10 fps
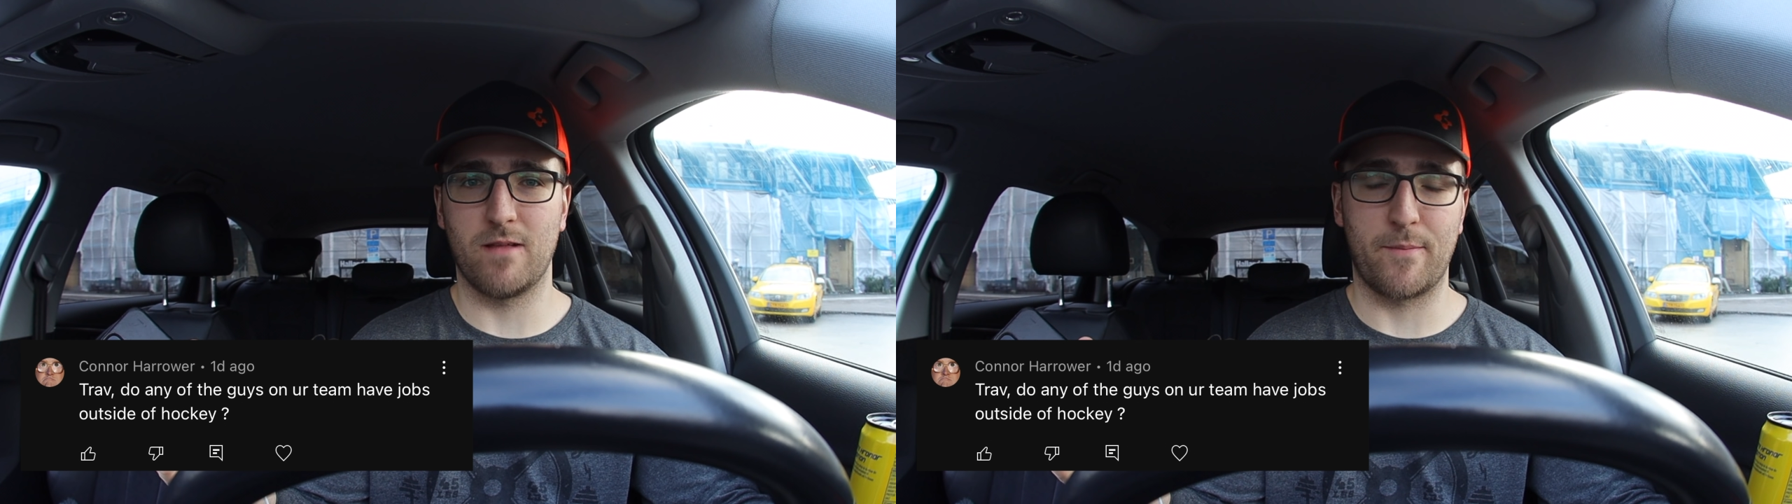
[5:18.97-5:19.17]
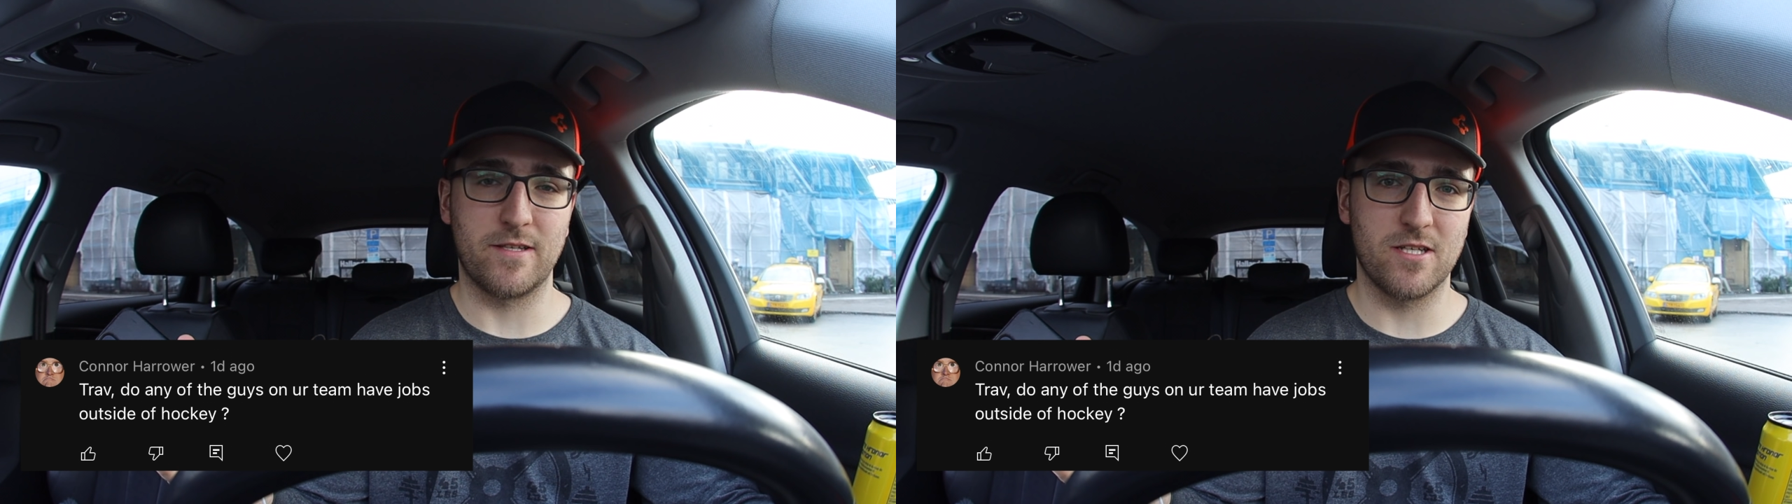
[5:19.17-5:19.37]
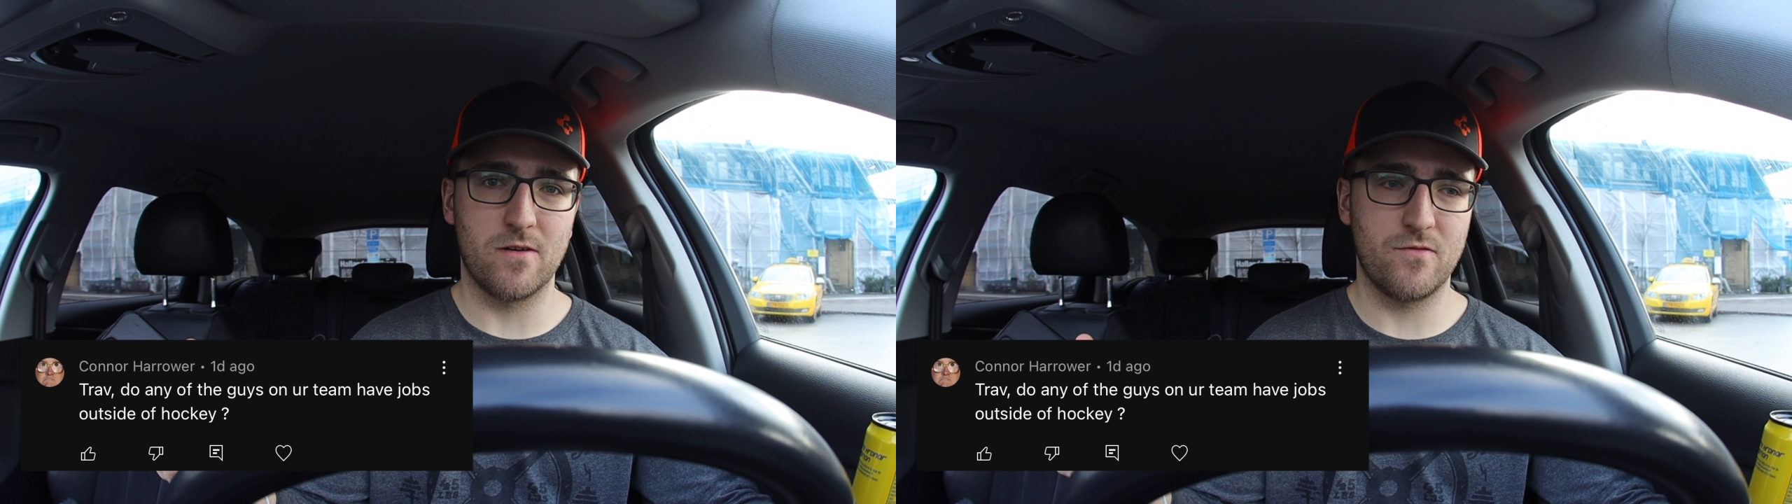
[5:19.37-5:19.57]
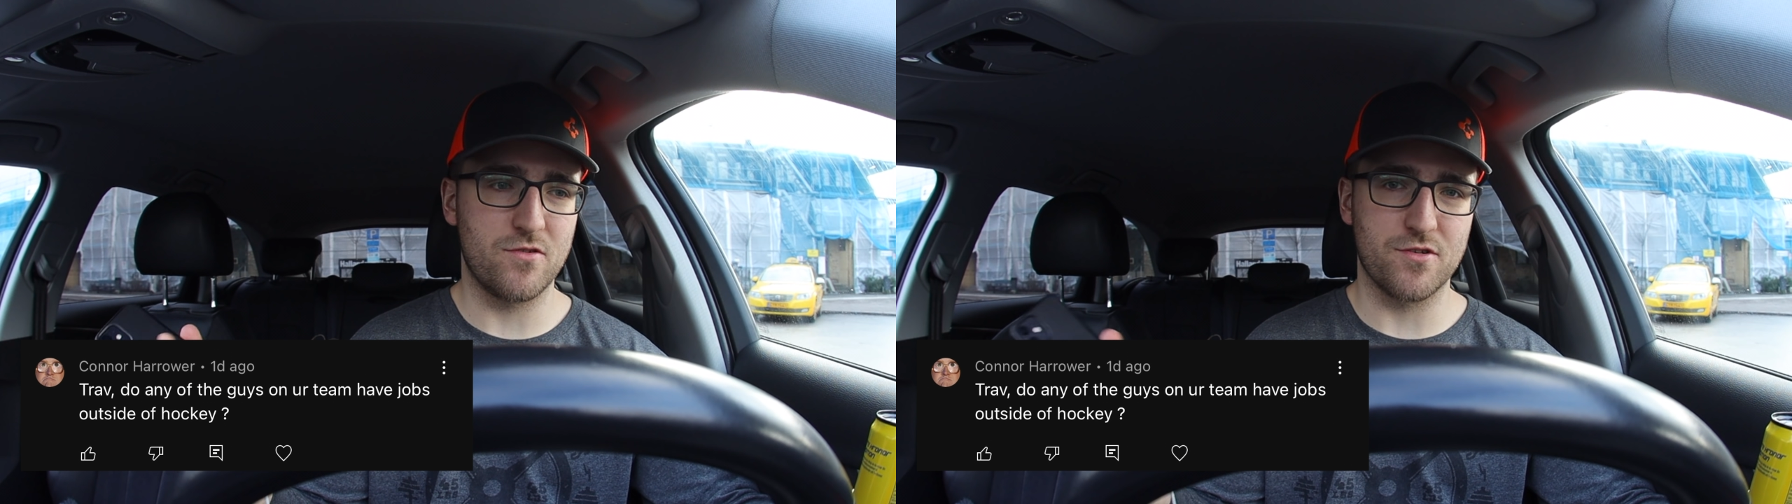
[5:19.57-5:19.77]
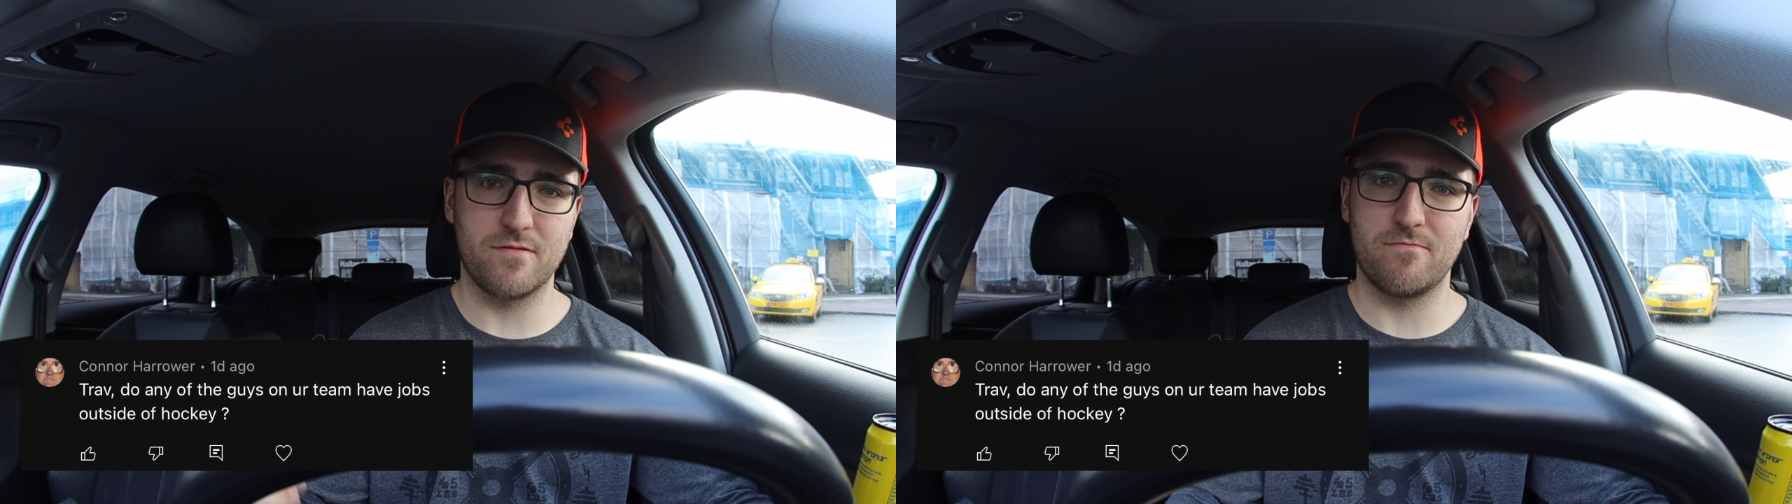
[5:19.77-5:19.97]
like myself, who
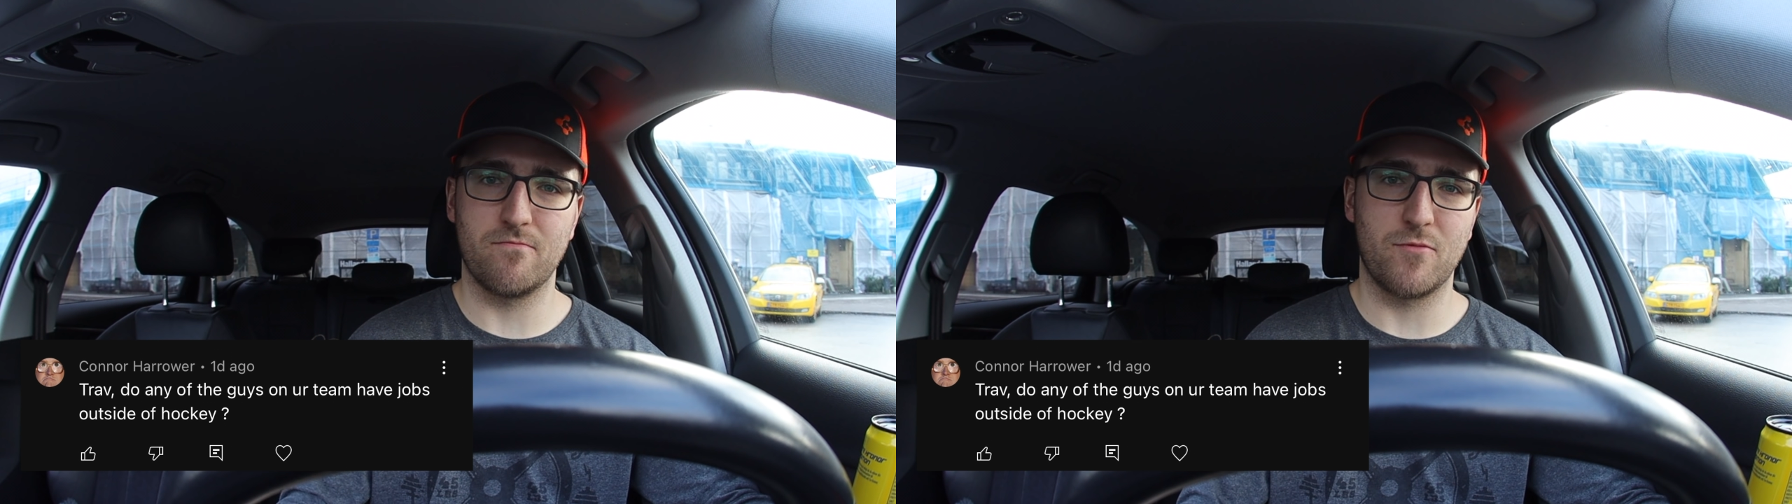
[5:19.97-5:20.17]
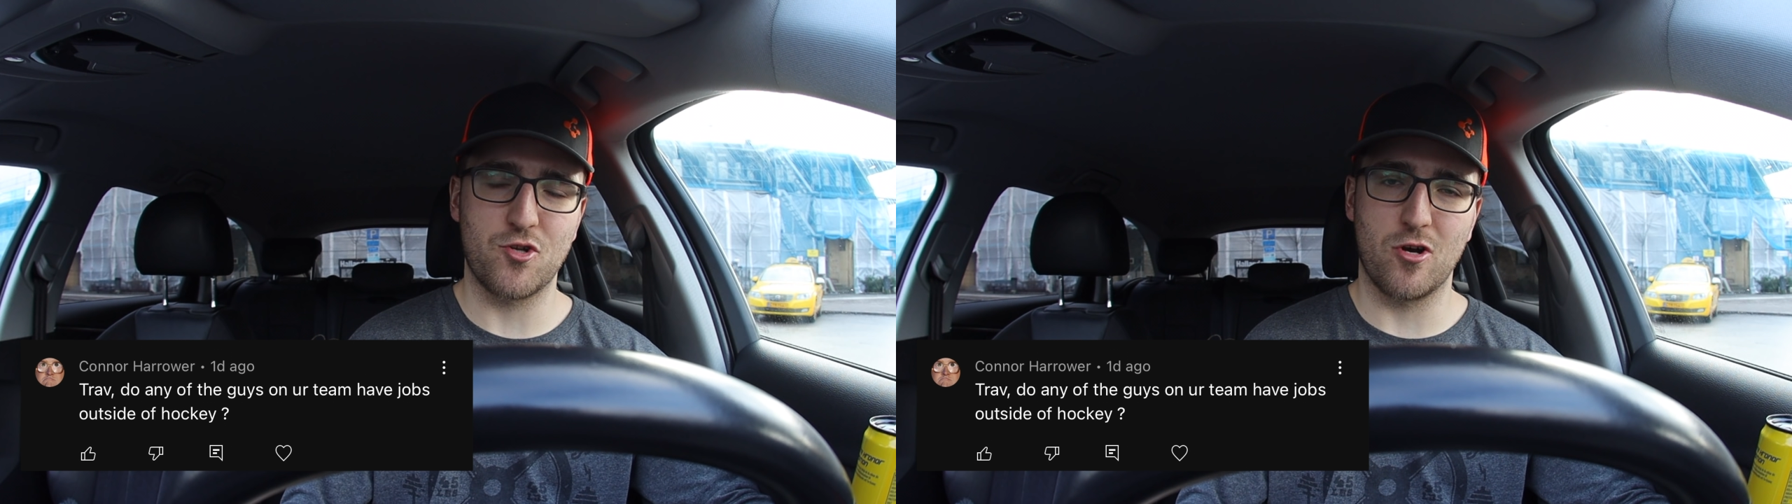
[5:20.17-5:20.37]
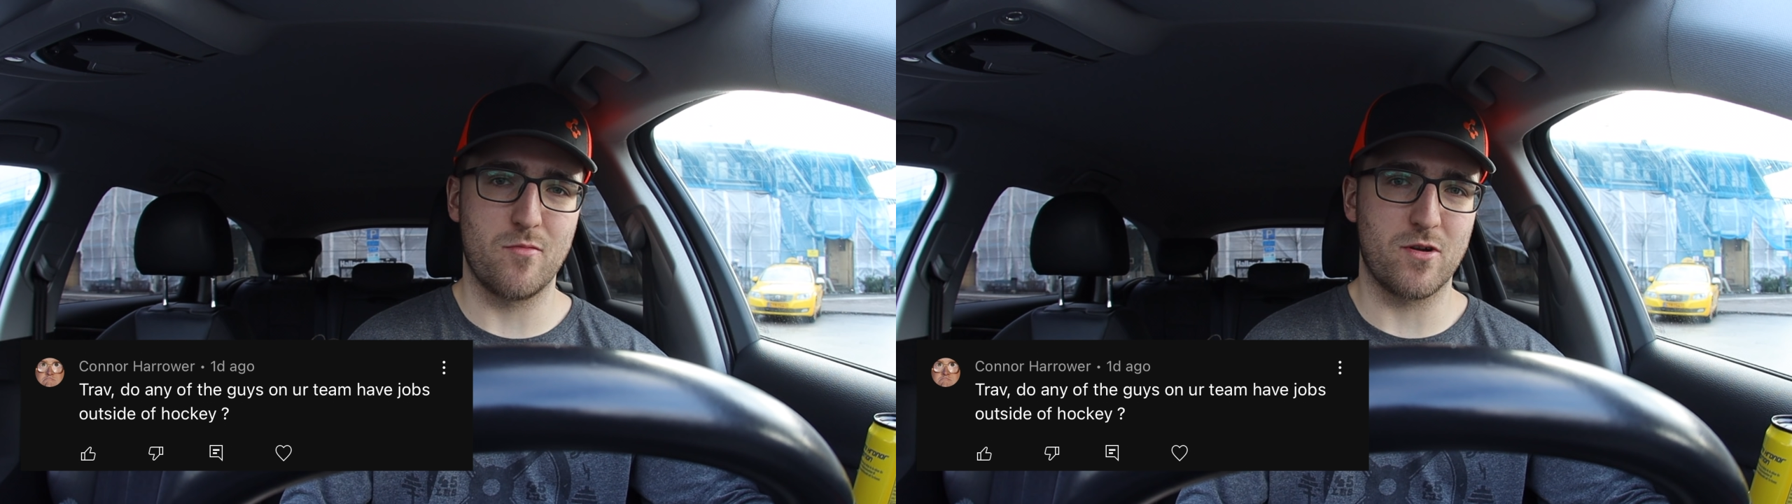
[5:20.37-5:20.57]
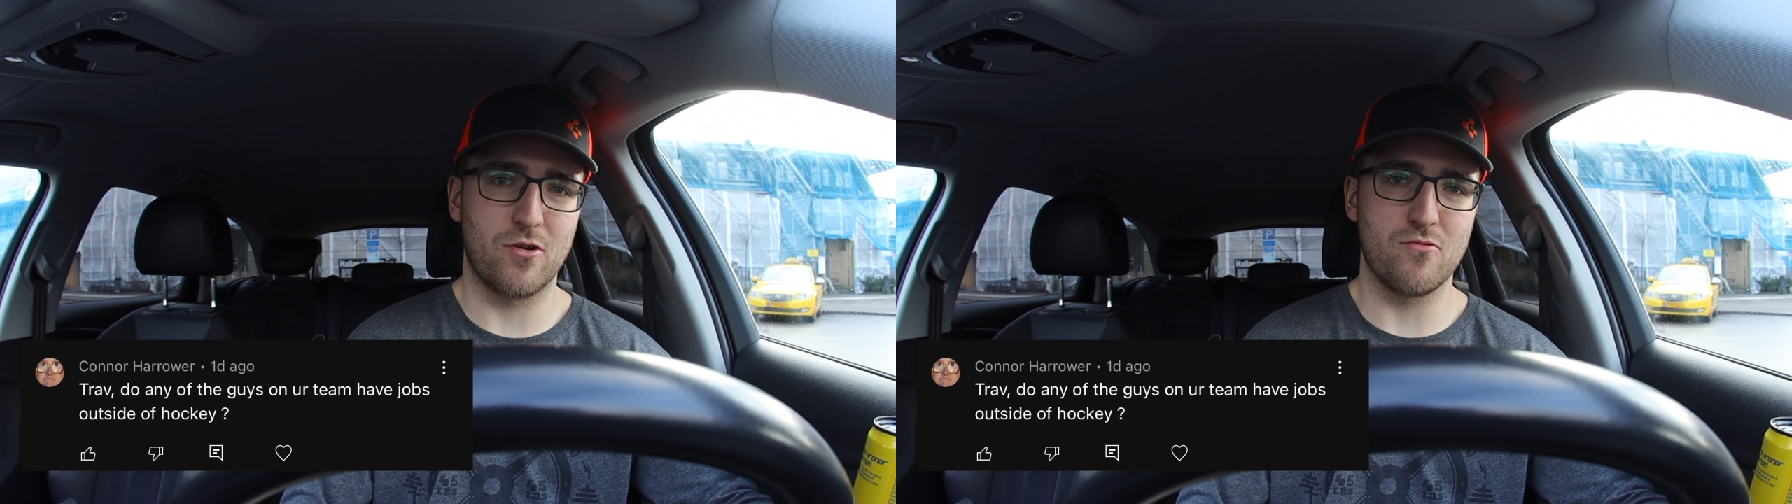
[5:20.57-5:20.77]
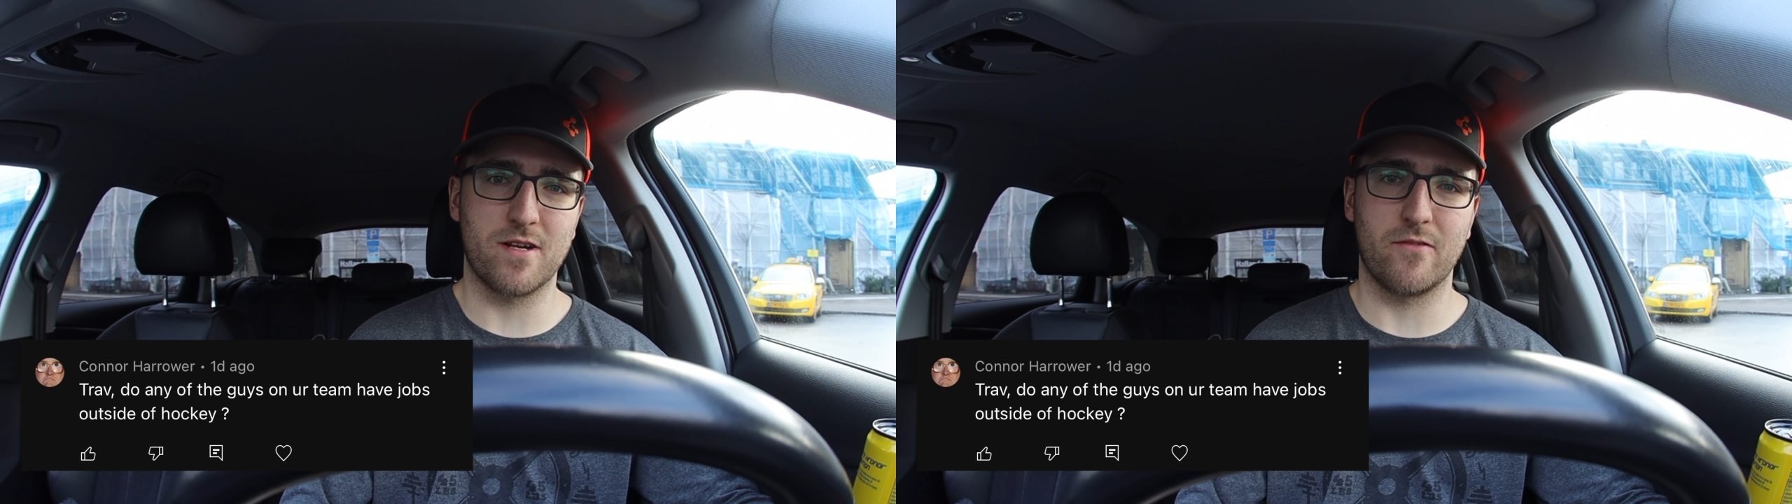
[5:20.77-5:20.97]
just show up and go
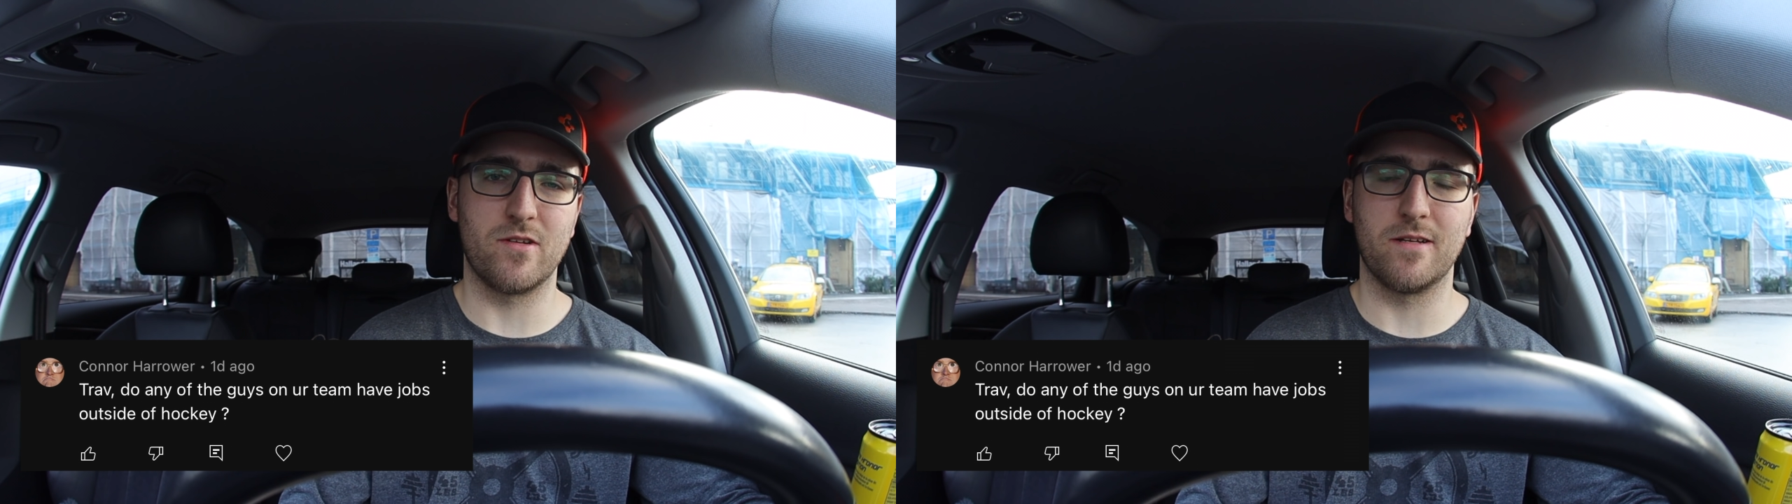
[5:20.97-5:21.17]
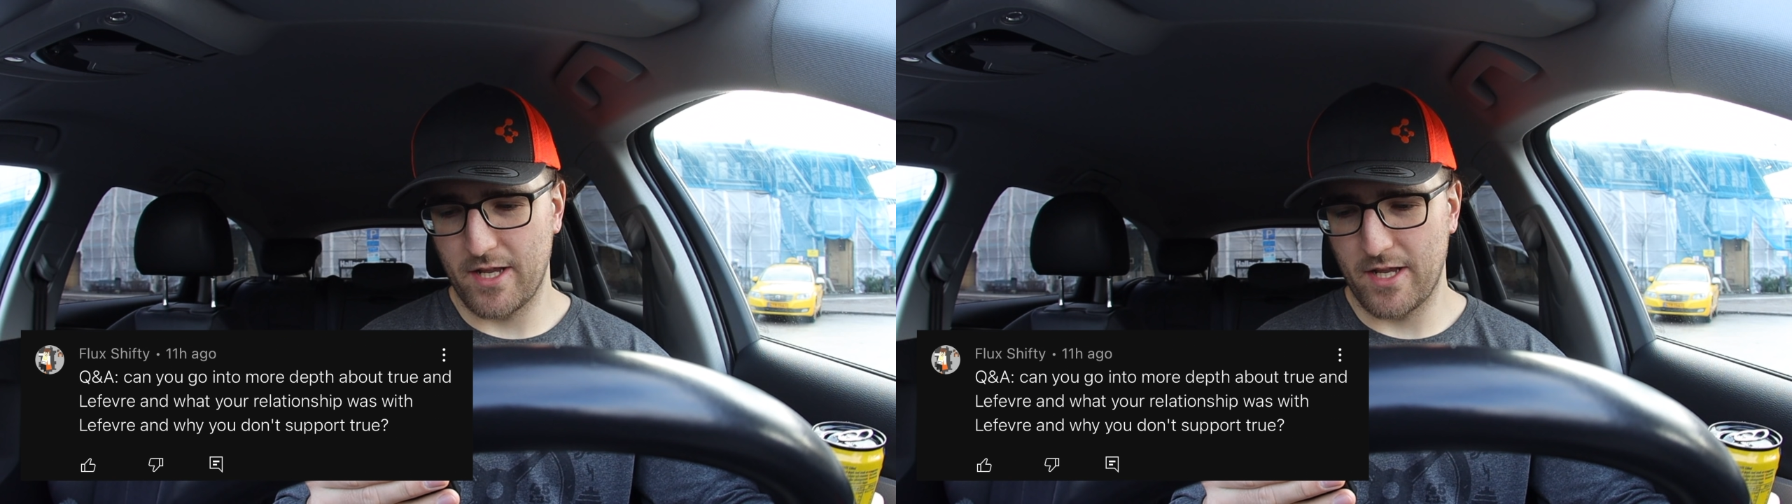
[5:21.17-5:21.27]
to the rink every day.